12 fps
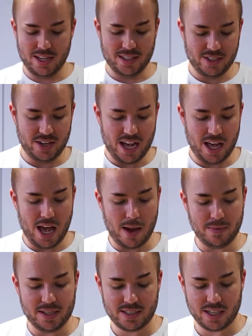So now
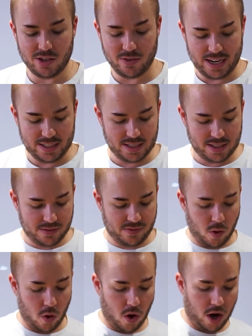I'm just gonna rest
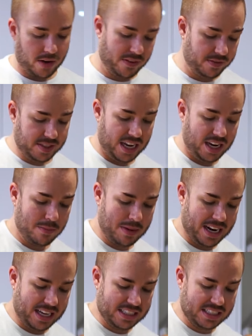for 15
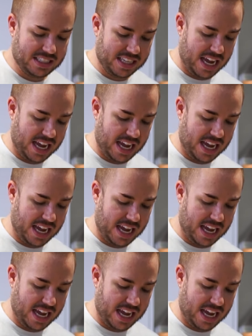minutes